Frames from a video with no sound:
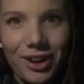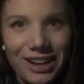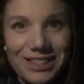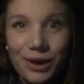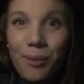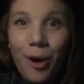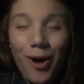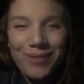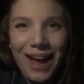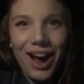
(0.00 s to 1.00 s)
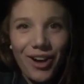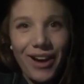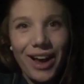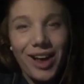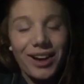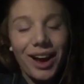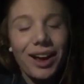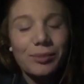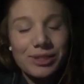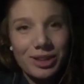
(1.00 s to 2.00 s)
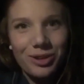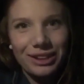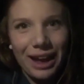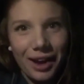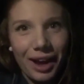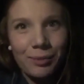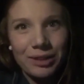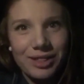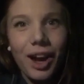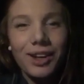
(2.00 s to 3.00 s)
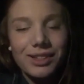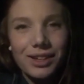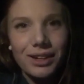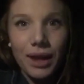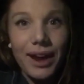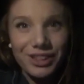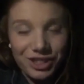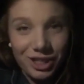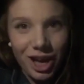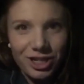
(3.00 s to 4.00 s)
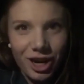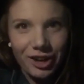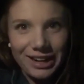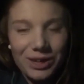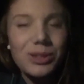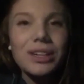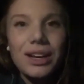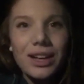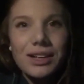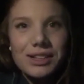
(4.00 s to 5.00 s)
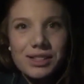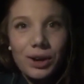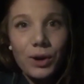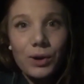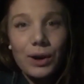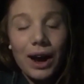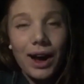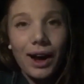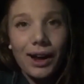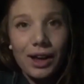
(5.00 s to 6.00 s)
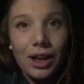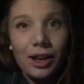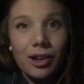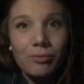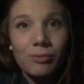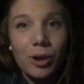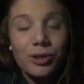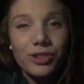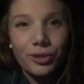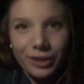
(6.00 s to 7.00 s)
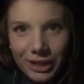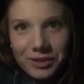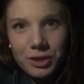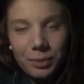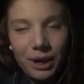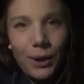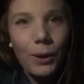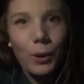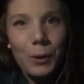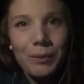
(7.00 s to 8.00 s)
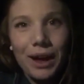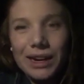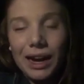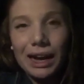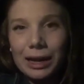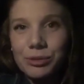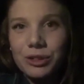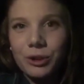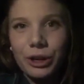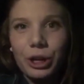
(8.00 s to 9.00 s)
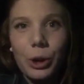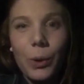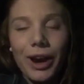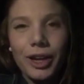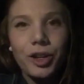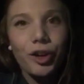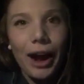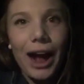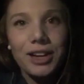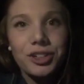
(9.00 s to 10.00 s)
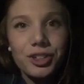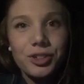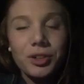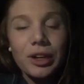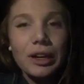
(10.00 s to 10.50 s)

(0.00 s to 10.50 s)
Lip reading: Okay, so I'm home now, and I am so glad. I'm exhausted, and it just got dark out, so I am so relieved to be home, and I am just going to go and crash